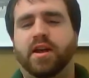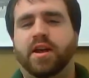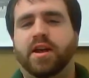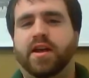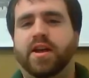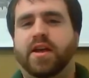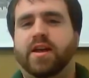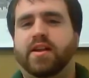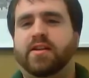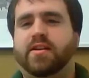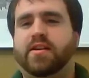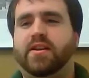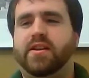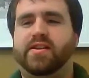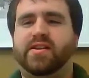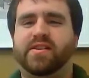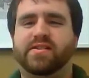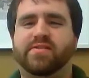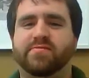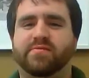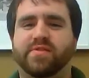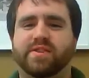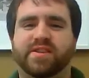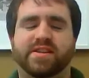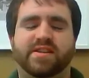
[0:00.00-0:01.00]
And it
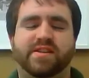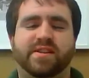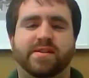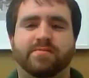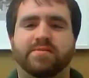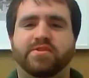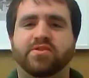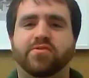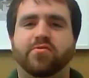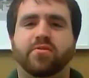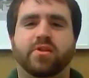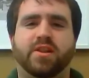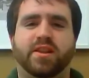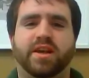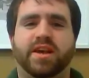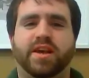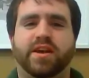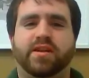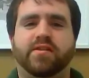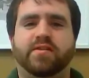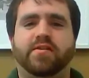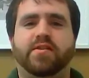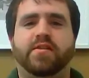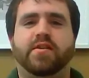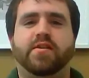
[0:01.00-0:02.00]
doesn't really seem to
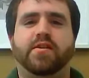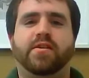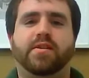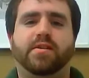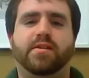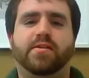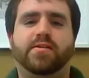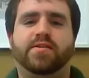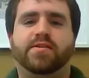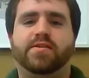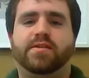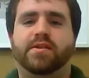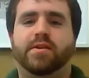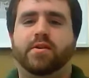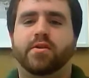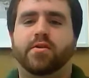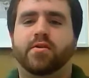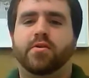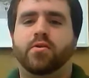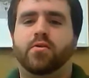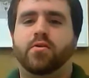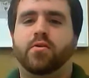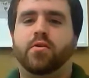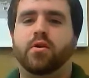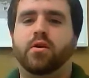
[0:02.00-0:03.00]
relate.
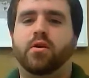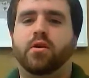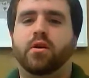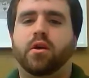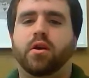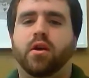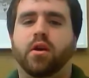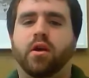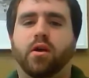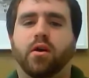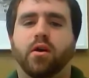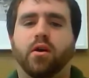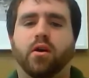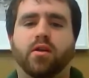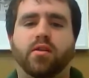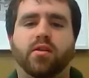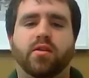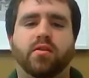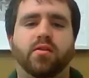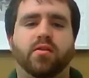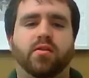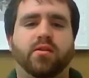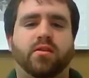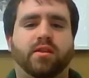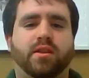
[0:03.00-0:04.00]
So
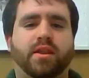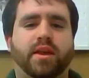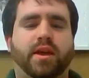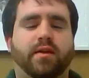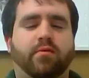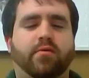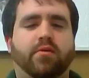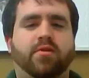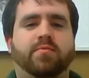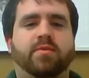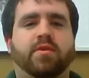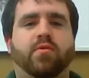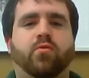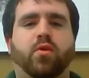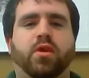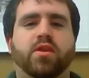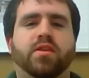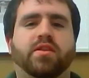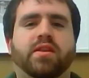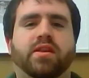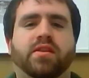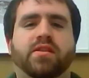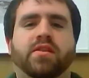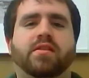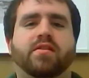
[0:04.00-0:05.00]
that would be
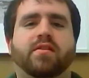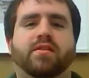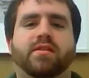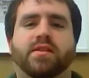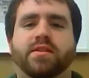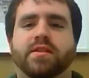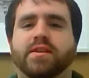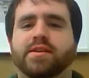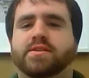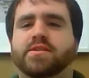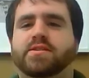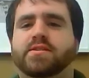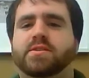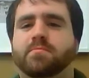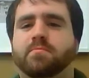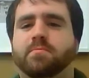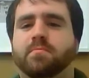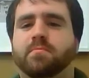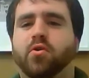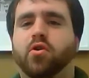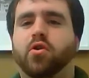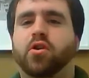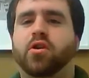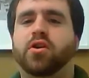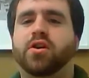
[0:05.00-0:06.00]
one thing that this
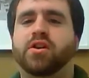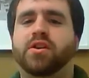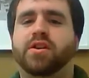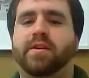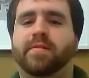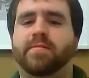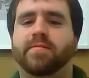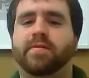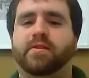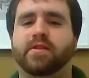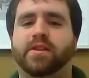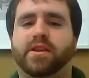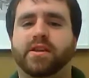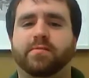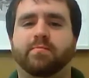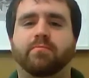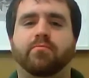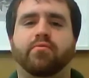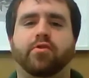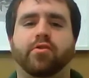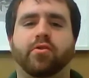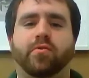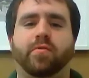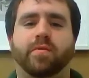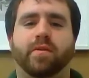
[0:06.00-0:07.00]
book could definitely
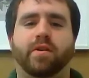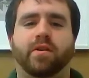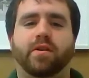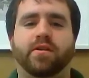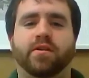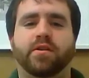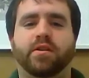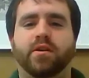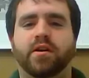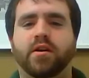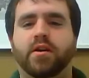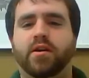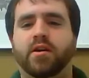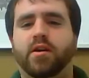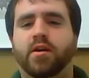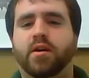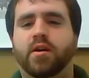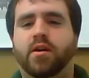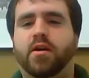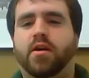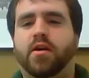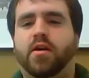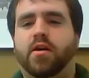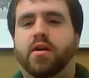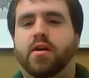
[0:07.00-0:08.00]
improve on.
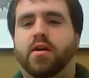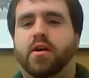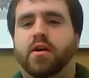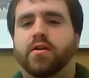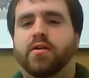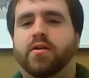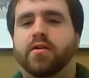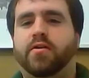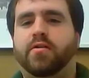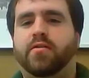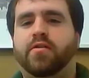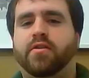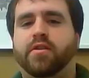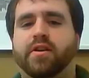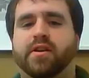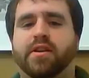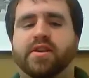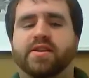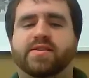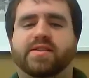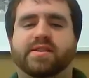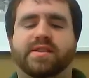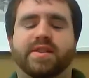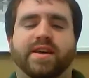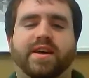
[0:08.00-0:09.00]
Another thing
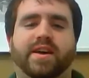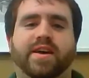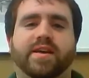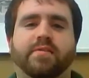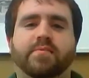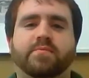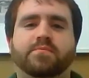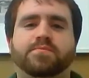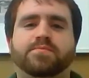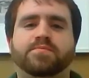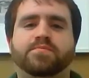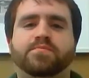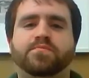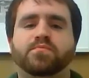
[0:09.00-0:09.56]
is that